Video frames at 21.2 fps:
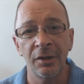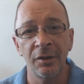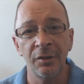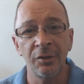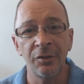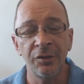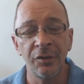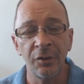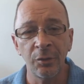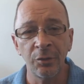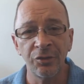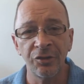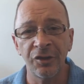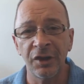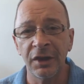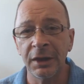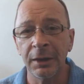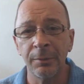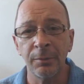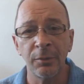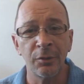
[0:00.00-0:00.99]
There's no
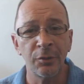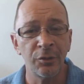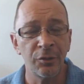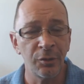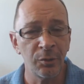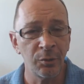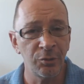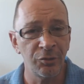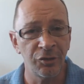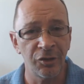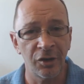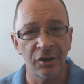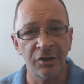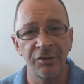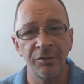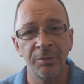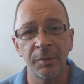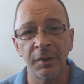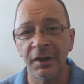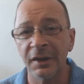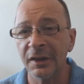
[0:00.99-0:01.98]
shame, there's no
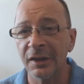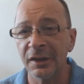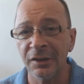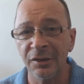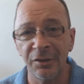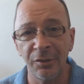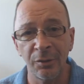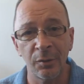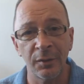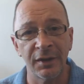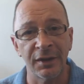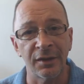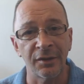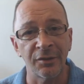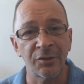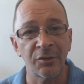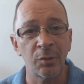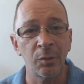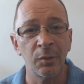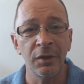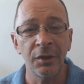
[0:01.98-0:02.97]
judgment in doing
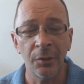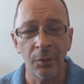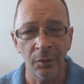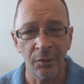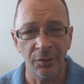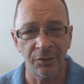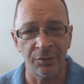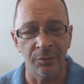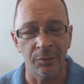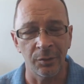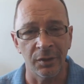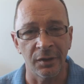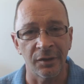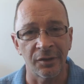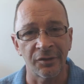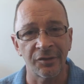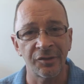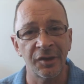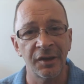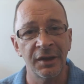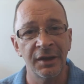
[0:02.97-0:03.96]
this. We all do
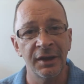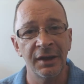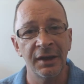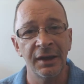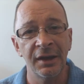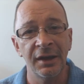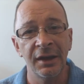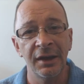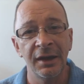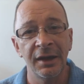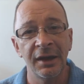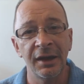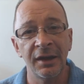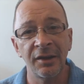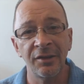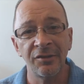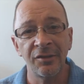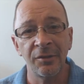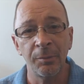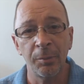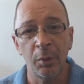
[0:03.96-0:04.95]
this.
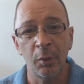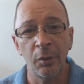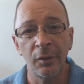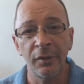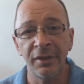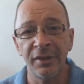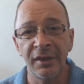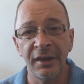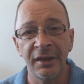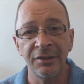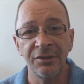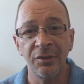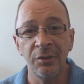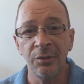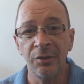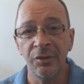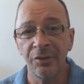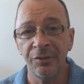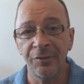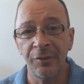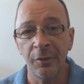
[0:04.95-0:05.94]
And it's important that
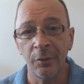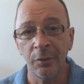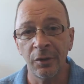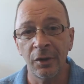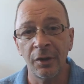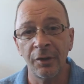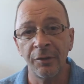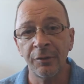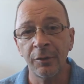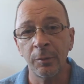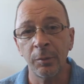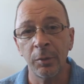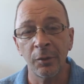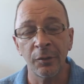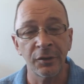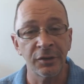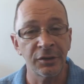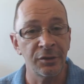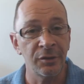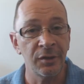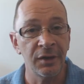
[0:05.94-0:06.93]
you just feel
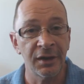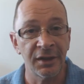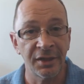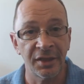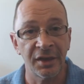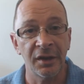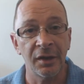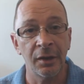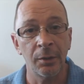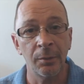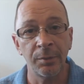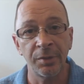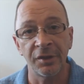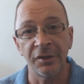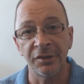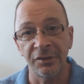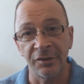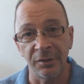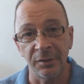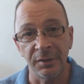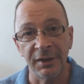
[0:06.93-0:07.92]
comfortable and you get the help
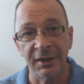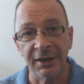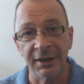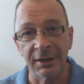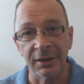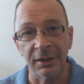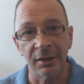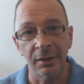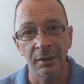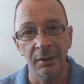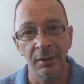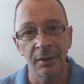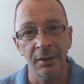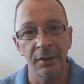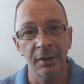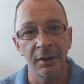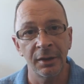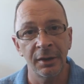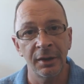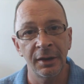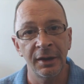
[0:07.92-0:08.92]
that you need.
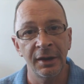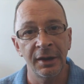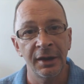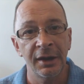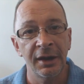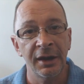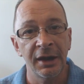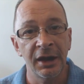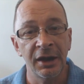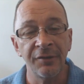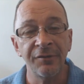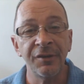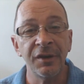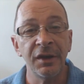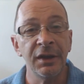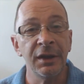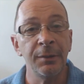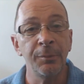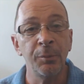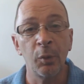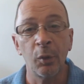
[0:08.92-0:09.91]
And if
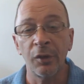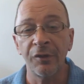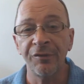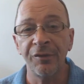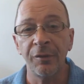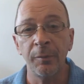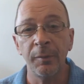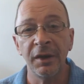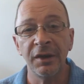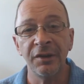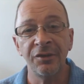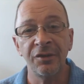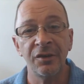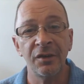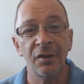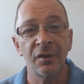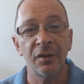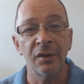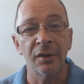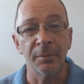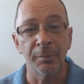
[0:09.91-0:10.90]
you need more
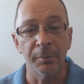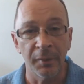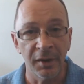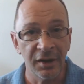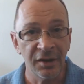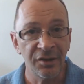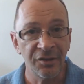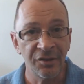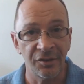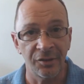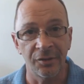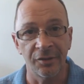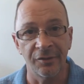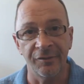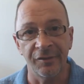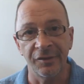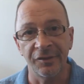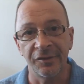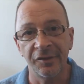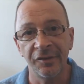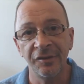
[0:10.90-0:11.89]
information on my
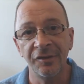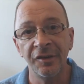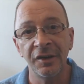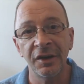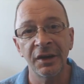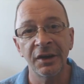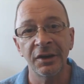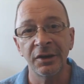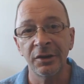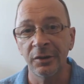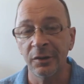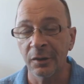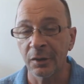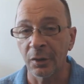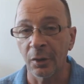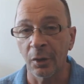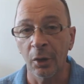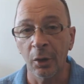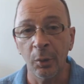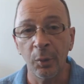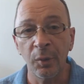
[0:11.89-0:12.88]
services, you
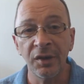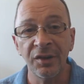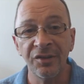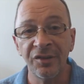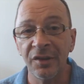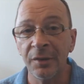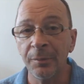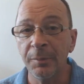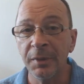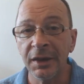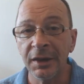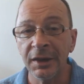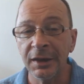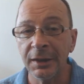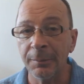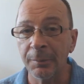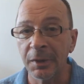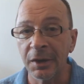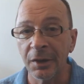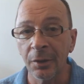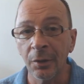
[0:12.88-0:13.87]
can always send me an
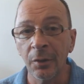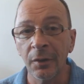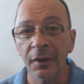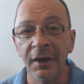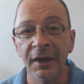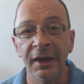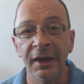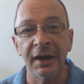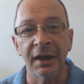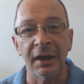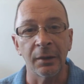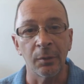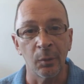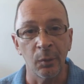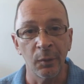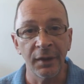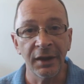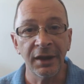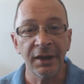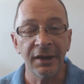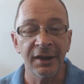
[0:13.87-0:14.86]
email at
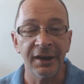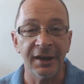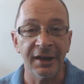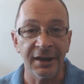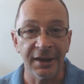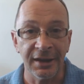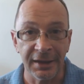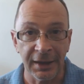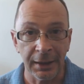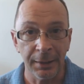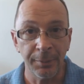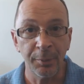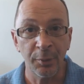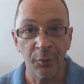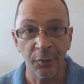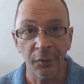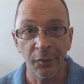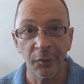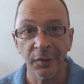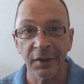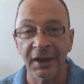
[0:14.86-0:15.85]

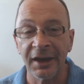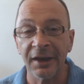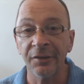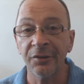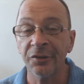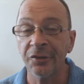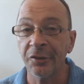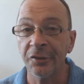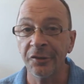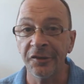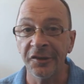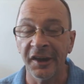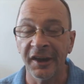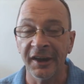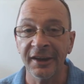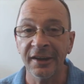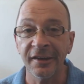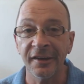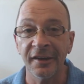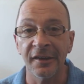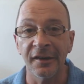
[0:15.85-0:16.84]

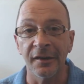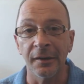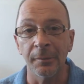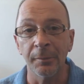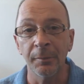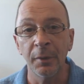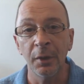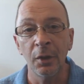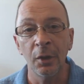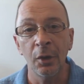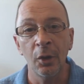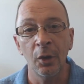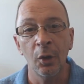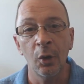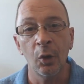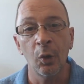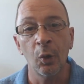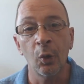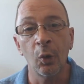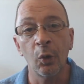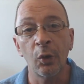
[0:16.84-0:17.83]
rick@capecoralcounselor.com
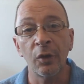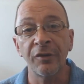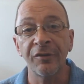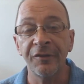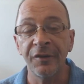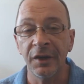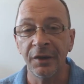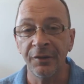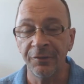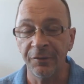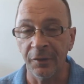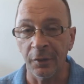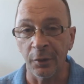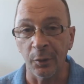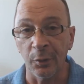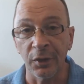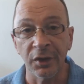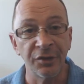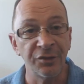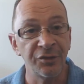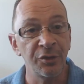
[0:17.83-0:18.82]
or via
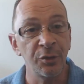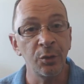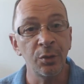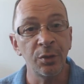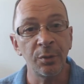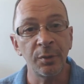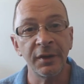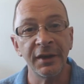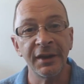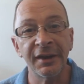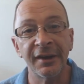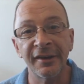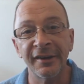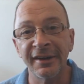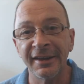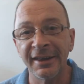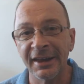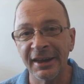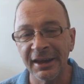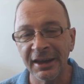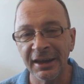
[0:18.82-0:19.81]
phone at
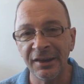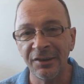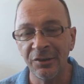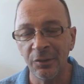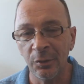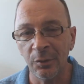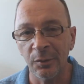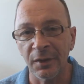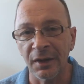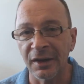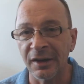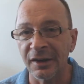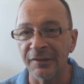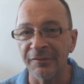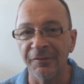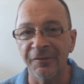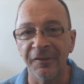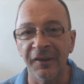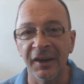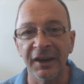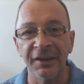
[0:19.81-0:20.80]

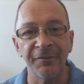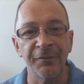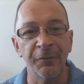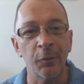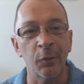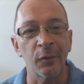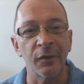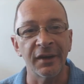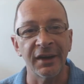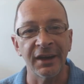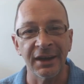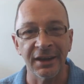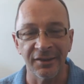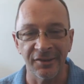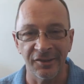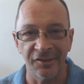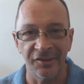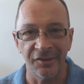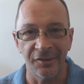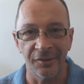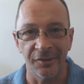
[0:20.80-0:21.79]

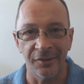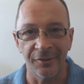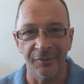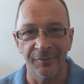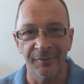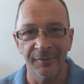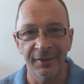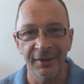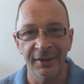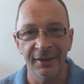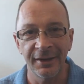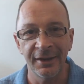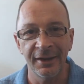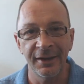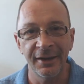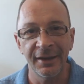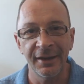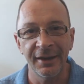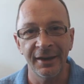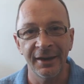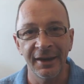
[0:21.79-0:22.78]
239-829-5480.
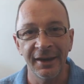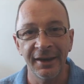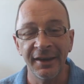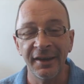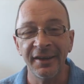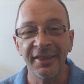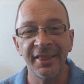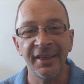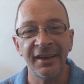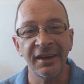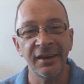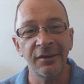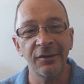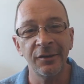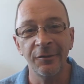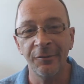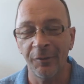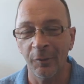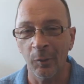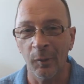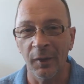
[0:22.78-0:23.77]
And I
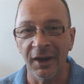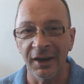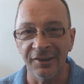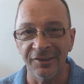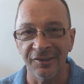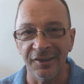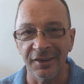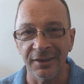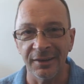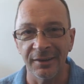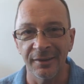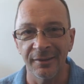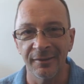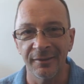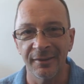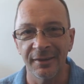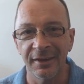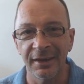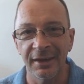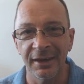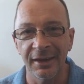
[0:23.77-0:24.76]
thank you for watching.
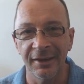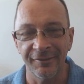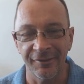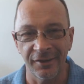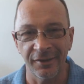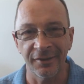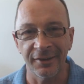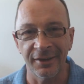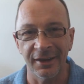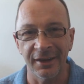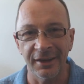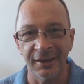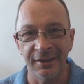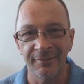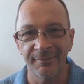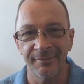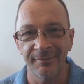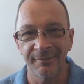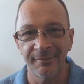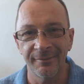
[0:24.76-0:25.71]
Have a good day.